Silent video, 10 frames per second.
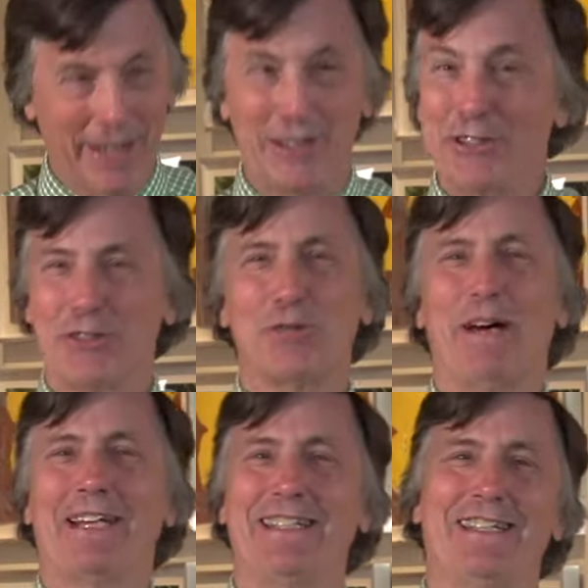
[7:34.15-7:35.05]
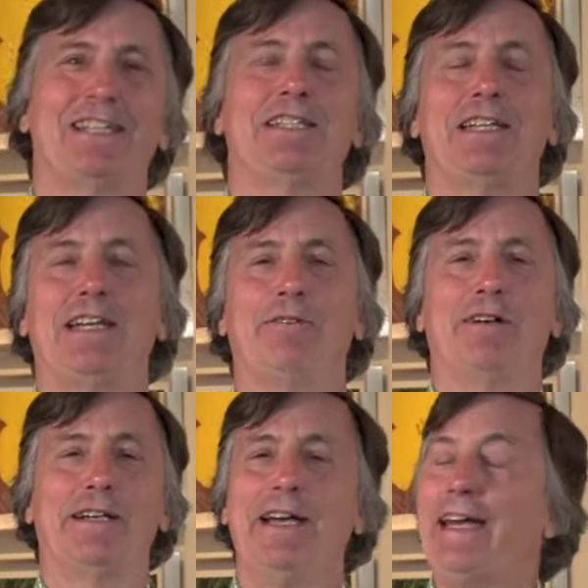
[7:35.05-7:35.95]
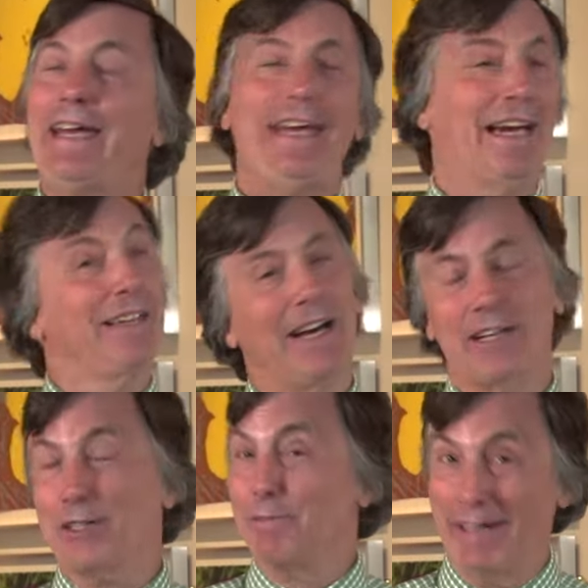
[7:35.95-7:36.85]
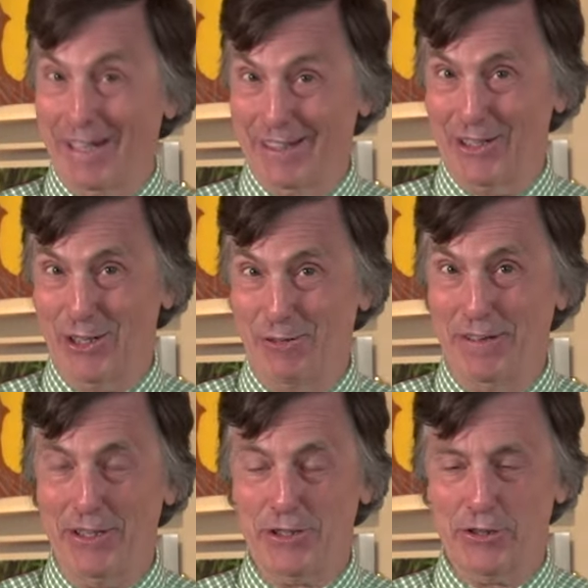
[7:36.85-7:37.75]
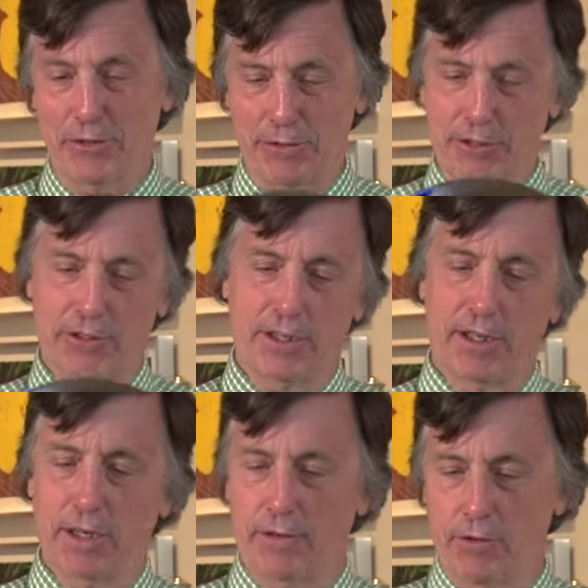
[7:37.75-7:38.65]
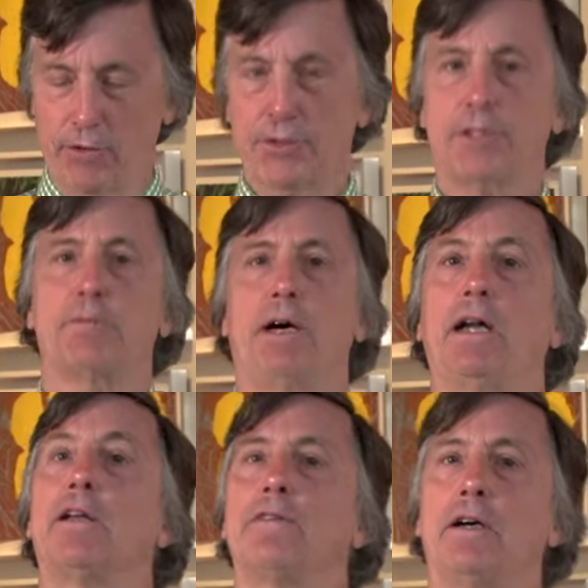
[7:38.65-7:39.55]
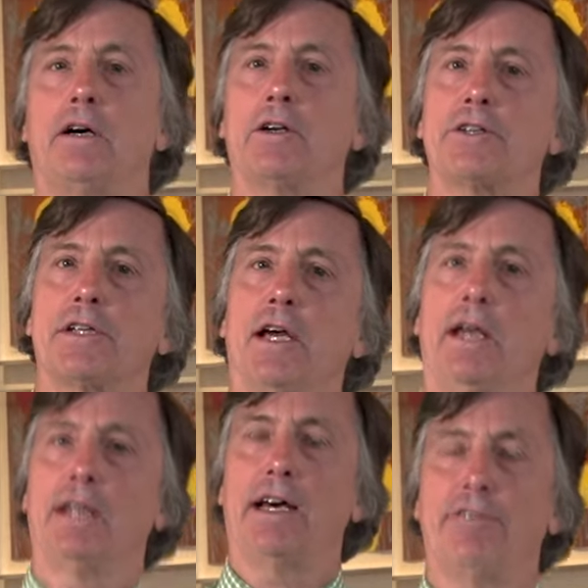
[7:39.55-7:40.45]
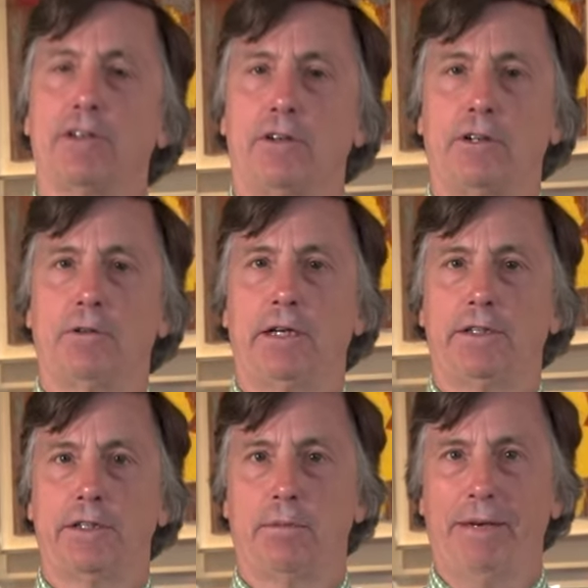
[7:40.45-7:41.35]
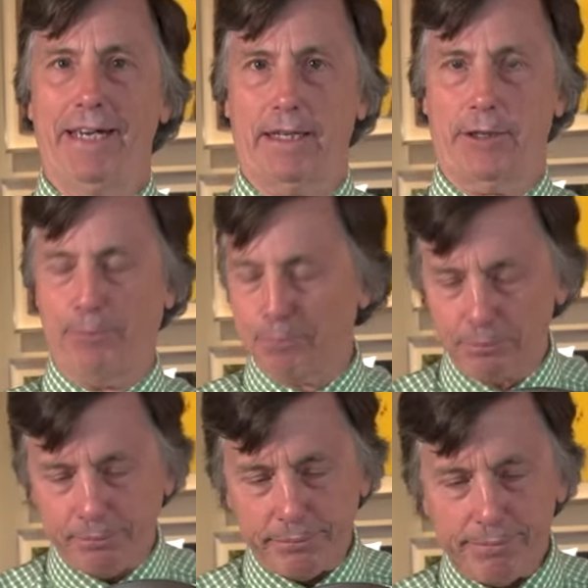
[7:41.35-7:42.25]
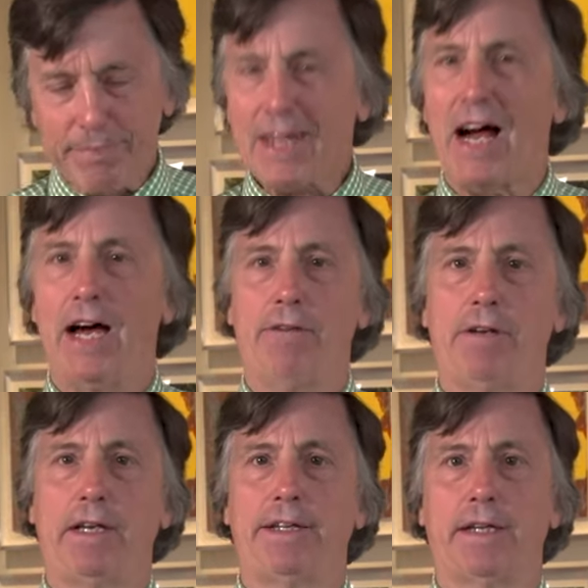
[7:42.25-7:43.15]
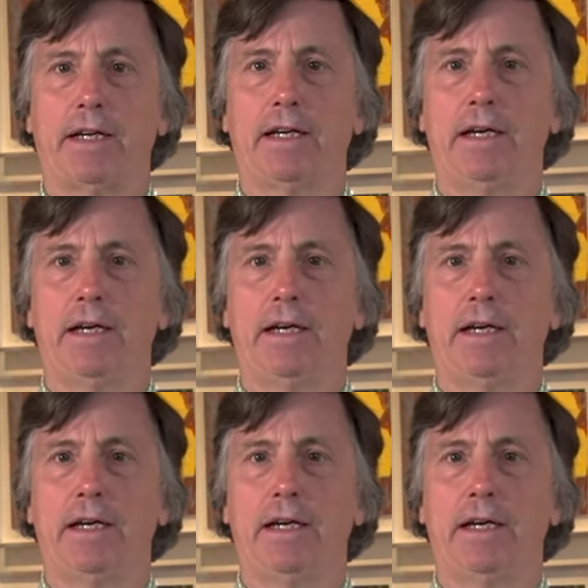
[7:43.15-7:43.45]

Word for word: and this goes back to 1981. He had that smile on his face too, which is, of course, the smile of the artist laughing all the way to the bank. I really think